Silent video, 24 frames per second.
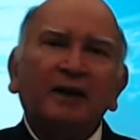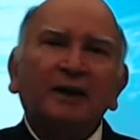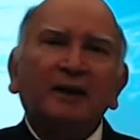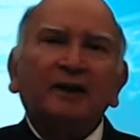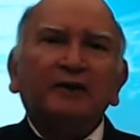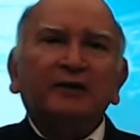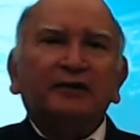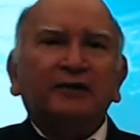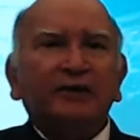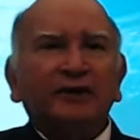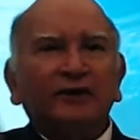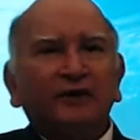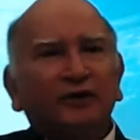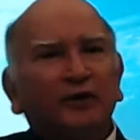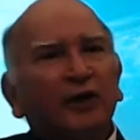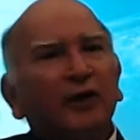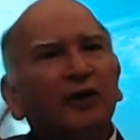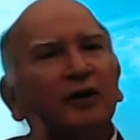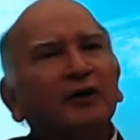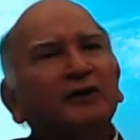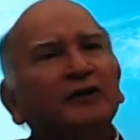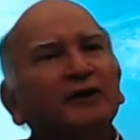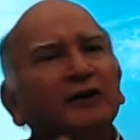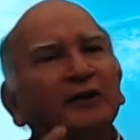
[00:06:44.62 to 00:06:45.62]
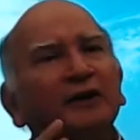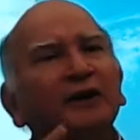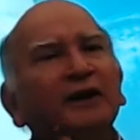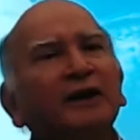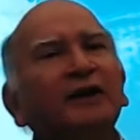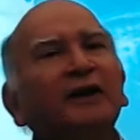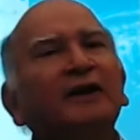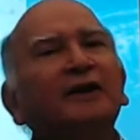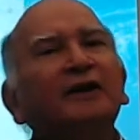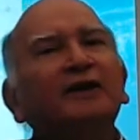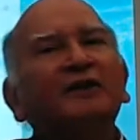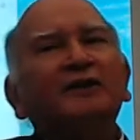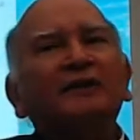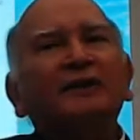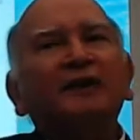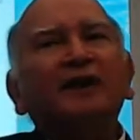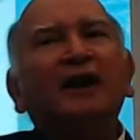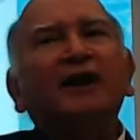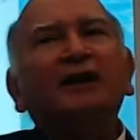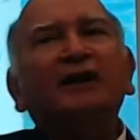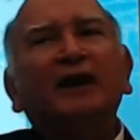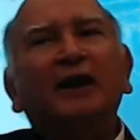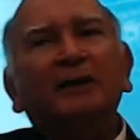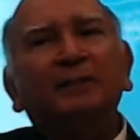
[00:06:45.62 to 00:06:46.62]
Synchronicity is
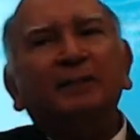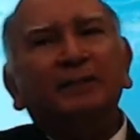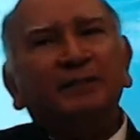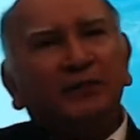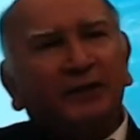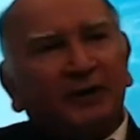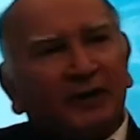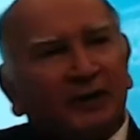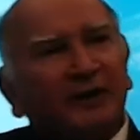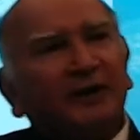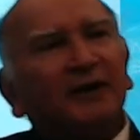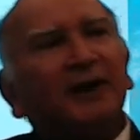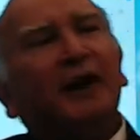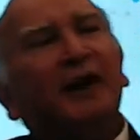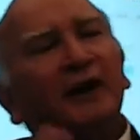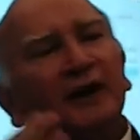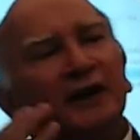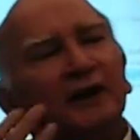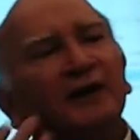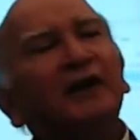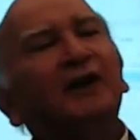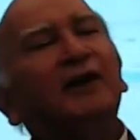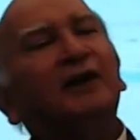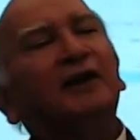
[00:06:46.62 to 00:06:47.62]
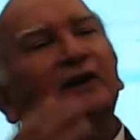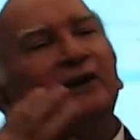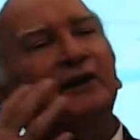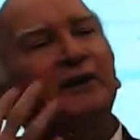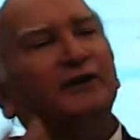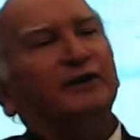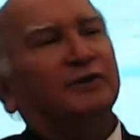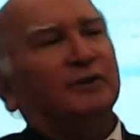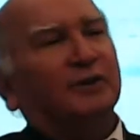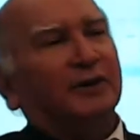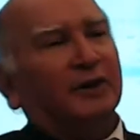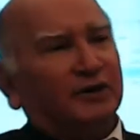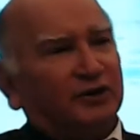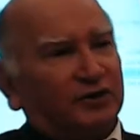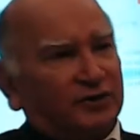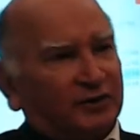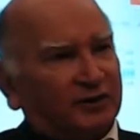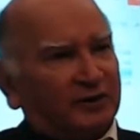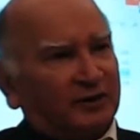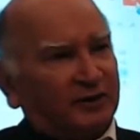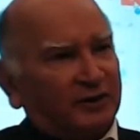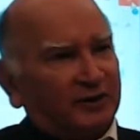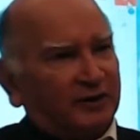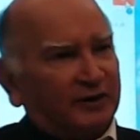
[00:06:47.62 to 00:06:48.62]
an absurd idea in education
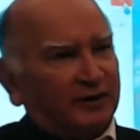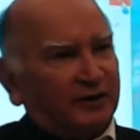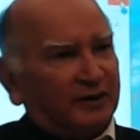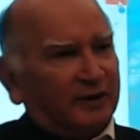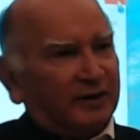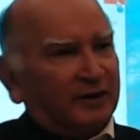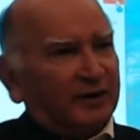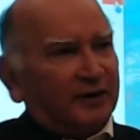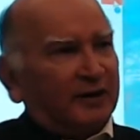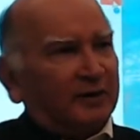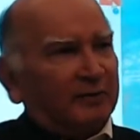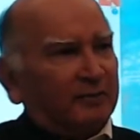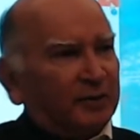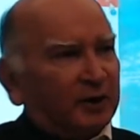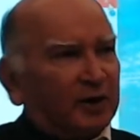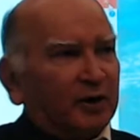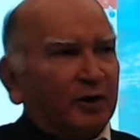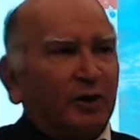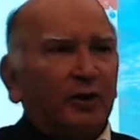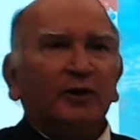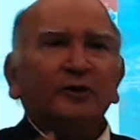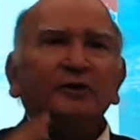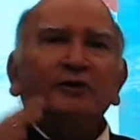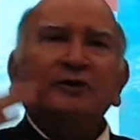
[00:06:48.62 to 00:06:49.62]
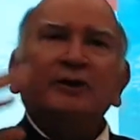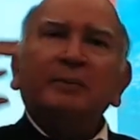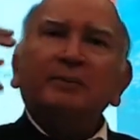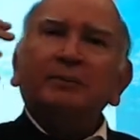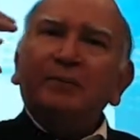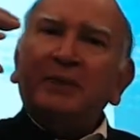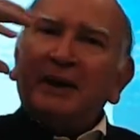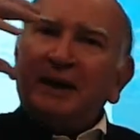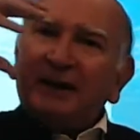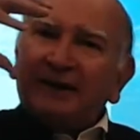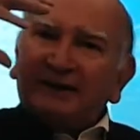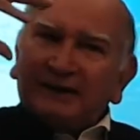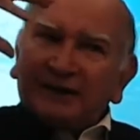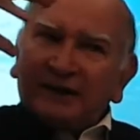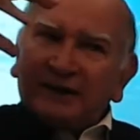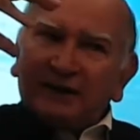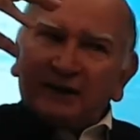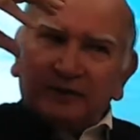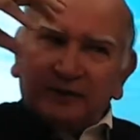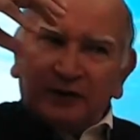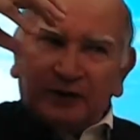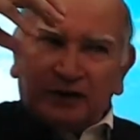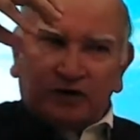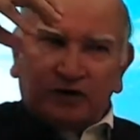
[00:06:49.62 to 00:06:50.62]
because the pace at
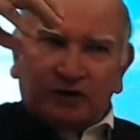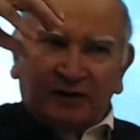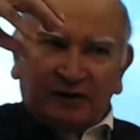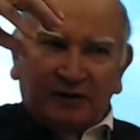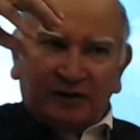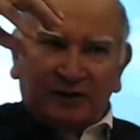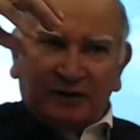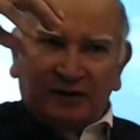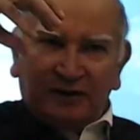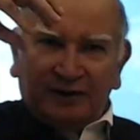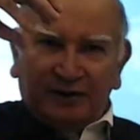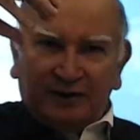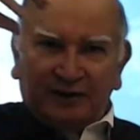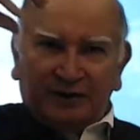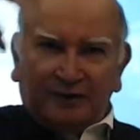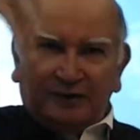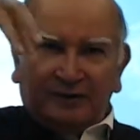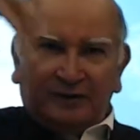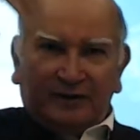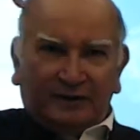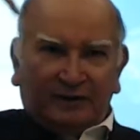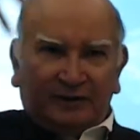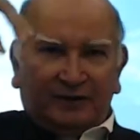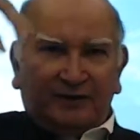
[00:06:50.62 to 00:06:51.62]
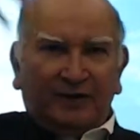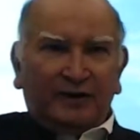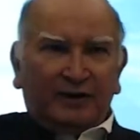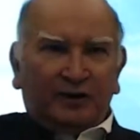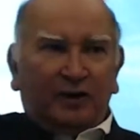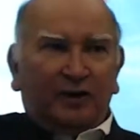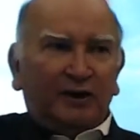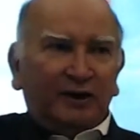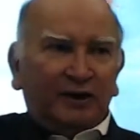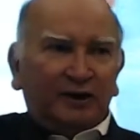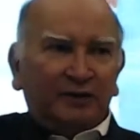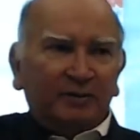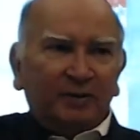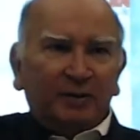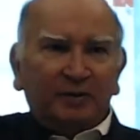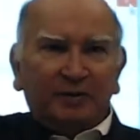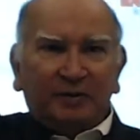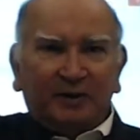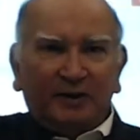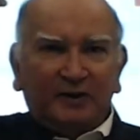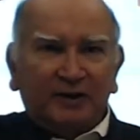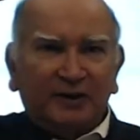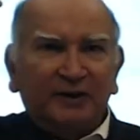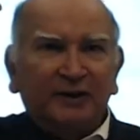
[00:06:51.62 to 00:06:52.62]
which the knowledgeable
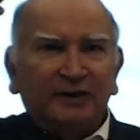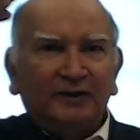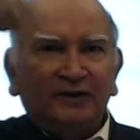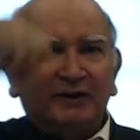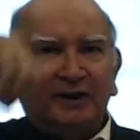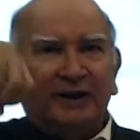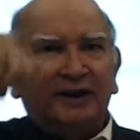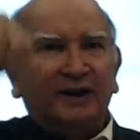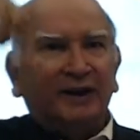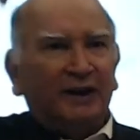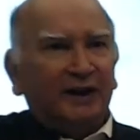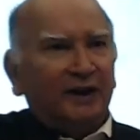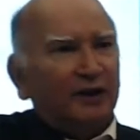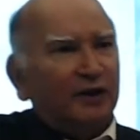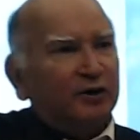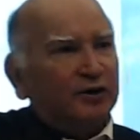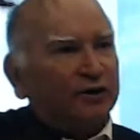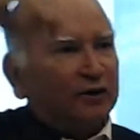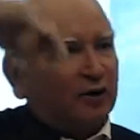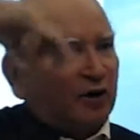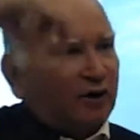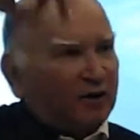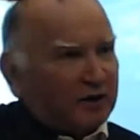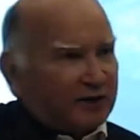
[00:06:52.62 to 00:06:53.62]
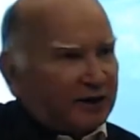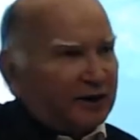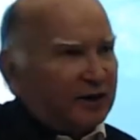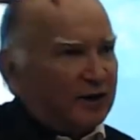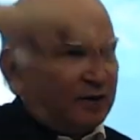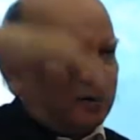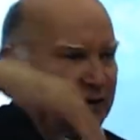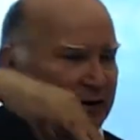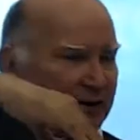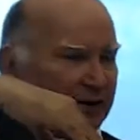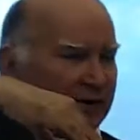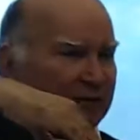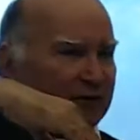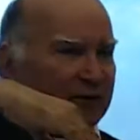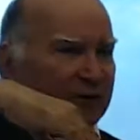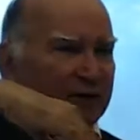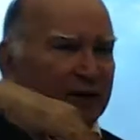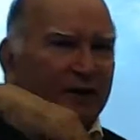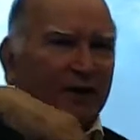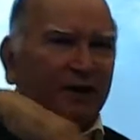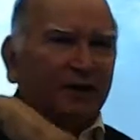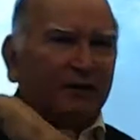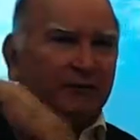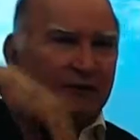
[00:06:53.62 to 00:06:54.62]
person is thinking or talking or whatever
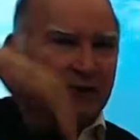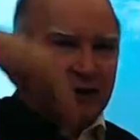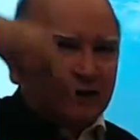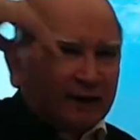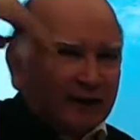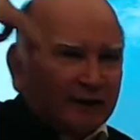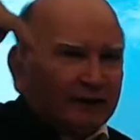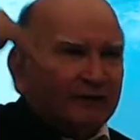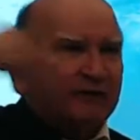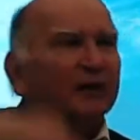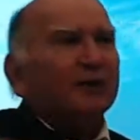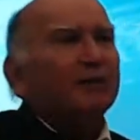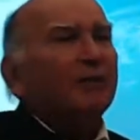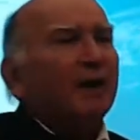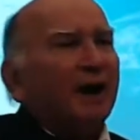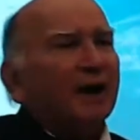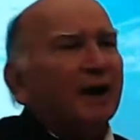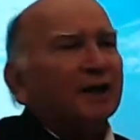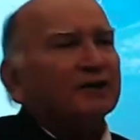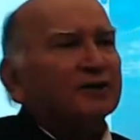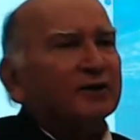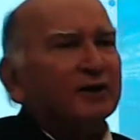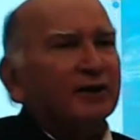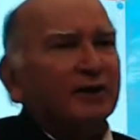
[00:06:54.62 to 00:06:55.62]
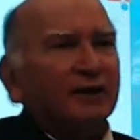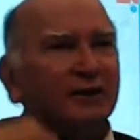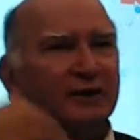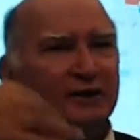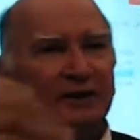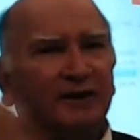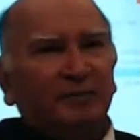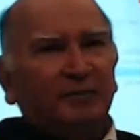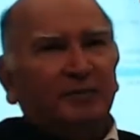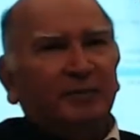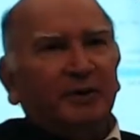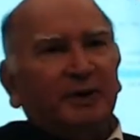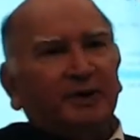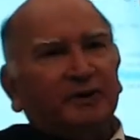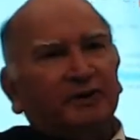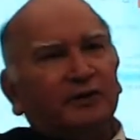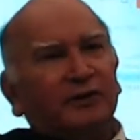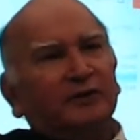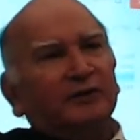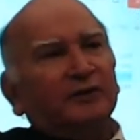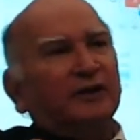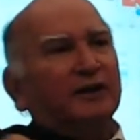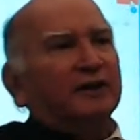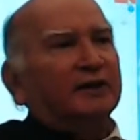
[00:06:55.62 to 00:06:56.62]
will never match the pace
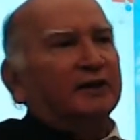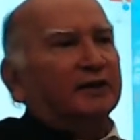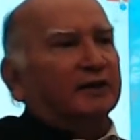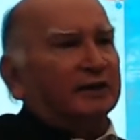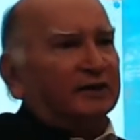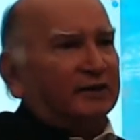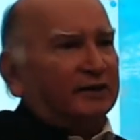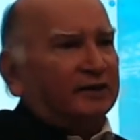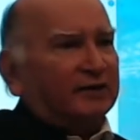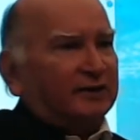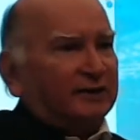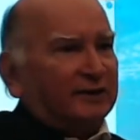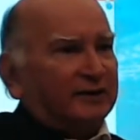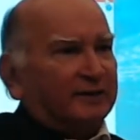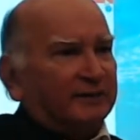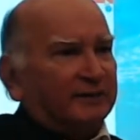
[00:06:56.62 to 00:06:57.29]
of the learners.